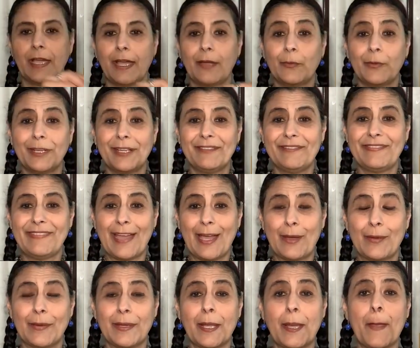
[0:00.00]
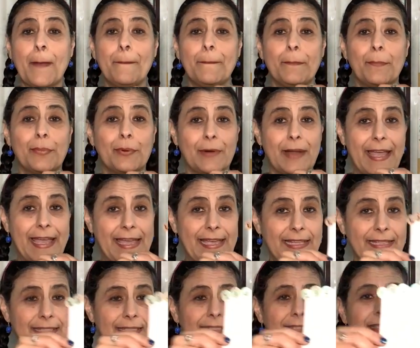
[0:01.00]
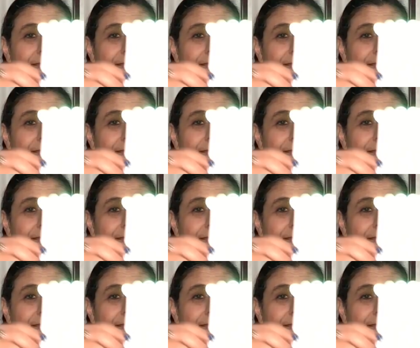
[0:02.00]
I went and found brads.